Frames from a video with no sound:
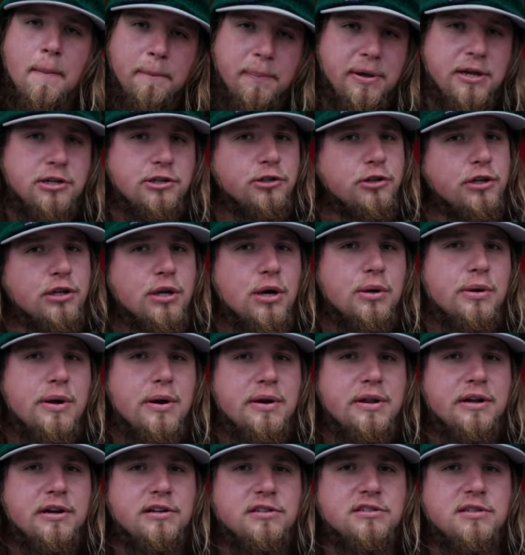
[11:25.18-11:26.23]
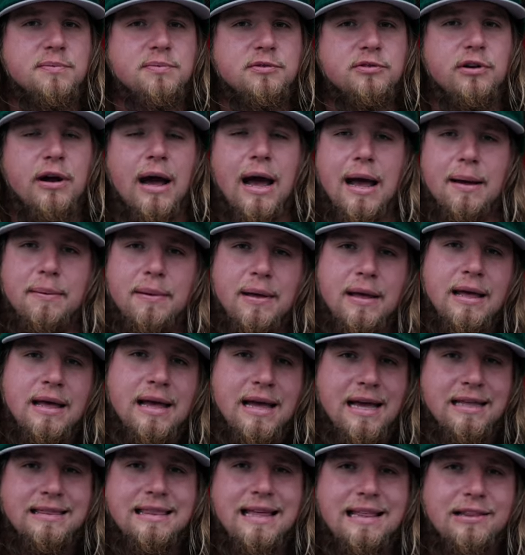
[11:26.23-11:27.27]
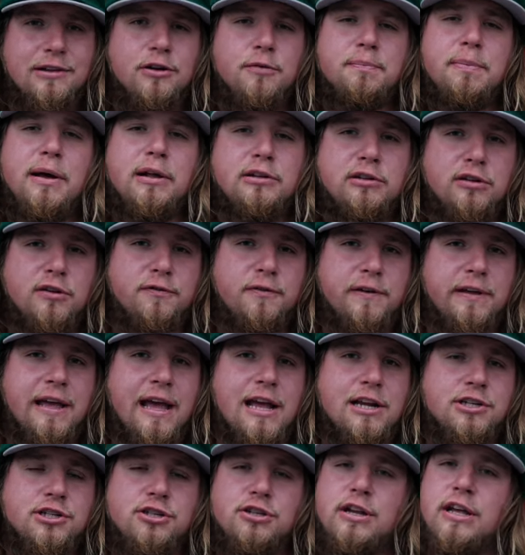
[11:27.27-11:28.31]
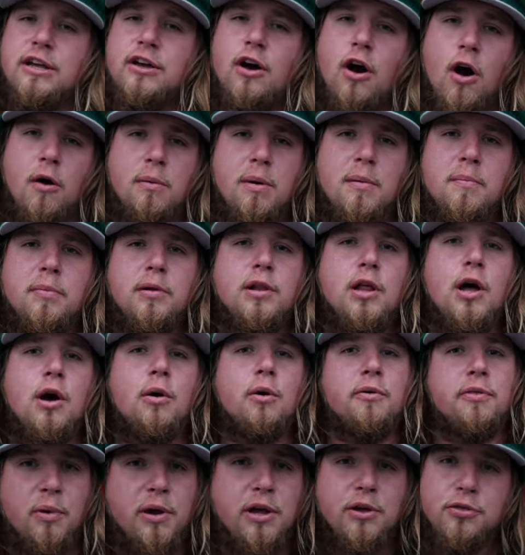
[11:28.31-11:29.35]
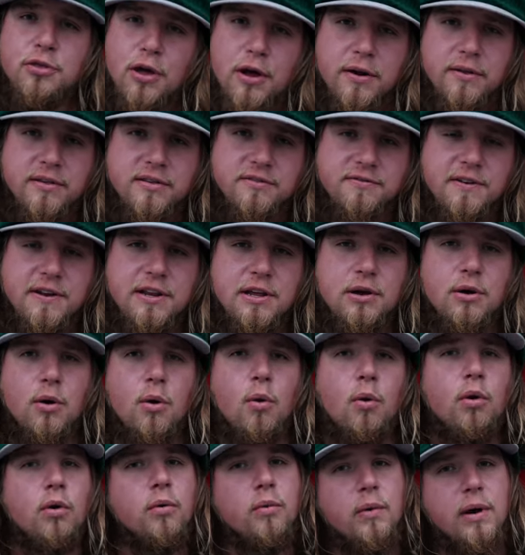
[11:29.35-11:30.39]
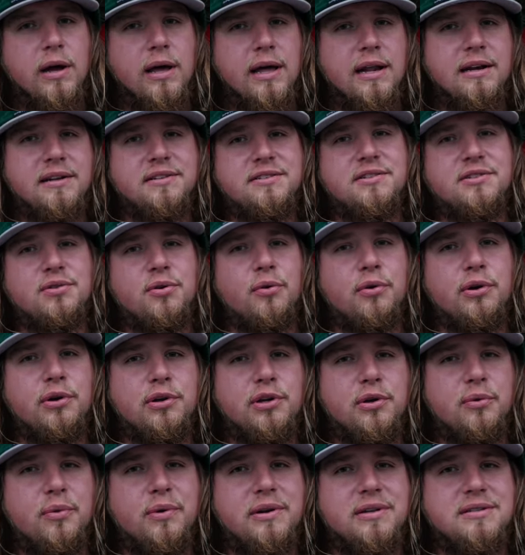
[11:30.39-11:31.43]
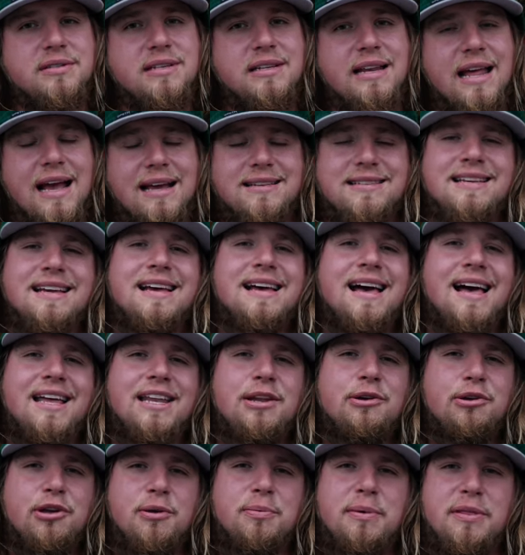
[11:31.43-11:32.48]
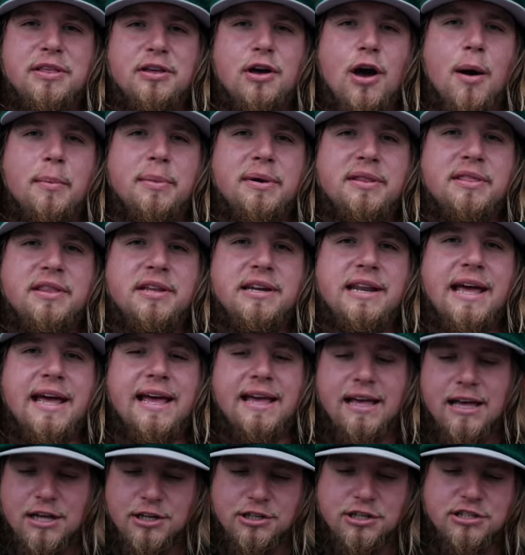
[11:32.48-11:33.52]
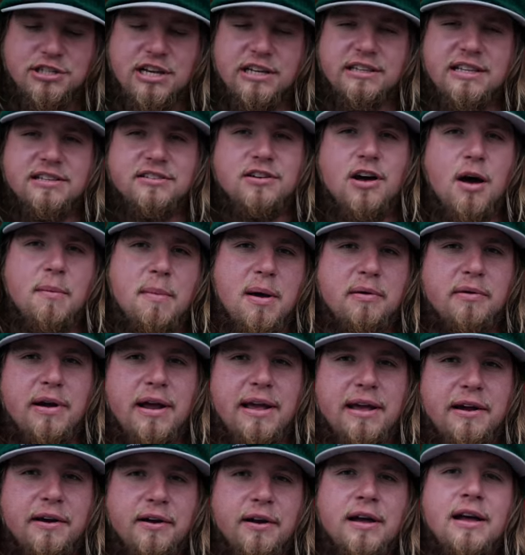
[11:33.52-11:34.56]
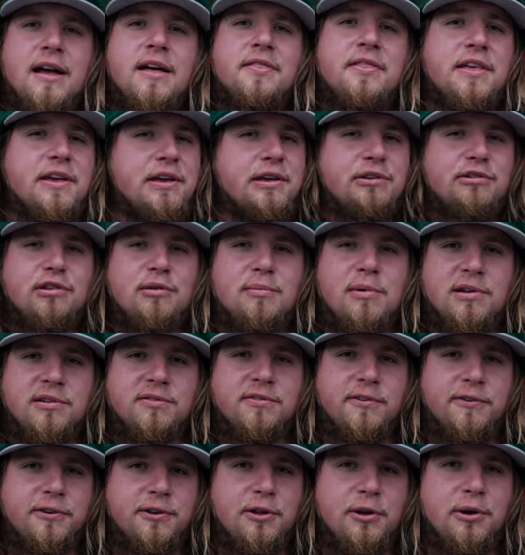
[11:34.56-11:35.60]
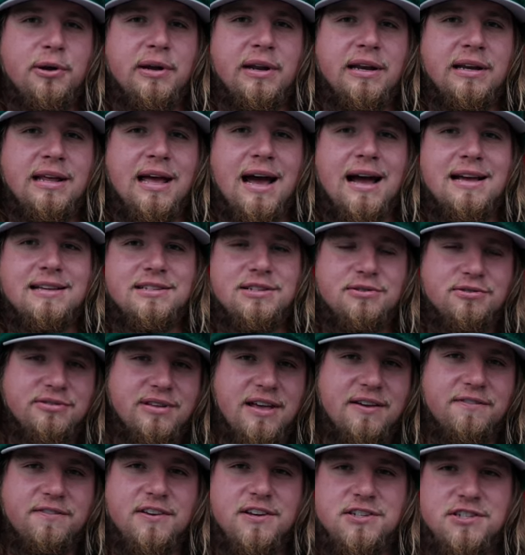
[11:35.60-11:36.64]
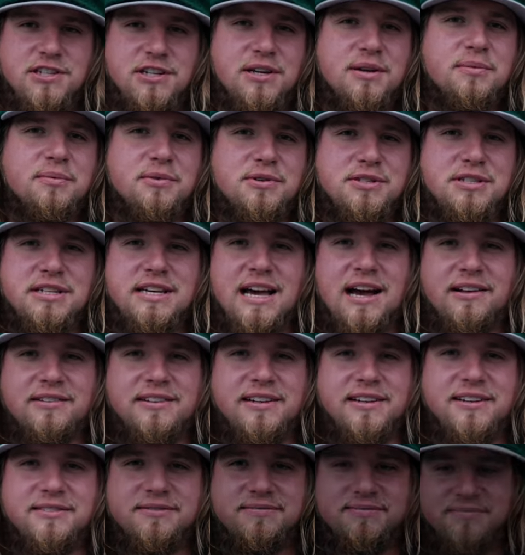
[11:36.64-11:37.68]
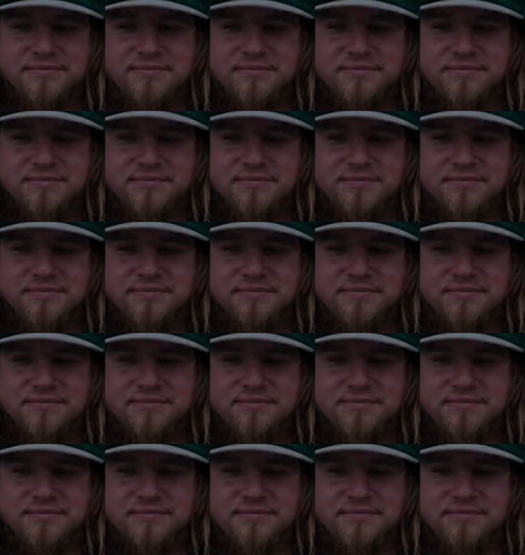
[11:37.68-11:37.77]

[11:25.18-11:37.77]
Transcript: Be sure to go down here and subscribe, hit that little bell notification, and comment below with what you thought of this video or what kind of tutorial you want to see next, and you could be the comment of the day, just like this comment right here. Thank you so much for tuning in, guys. You stay fishy, and we'll see you out there.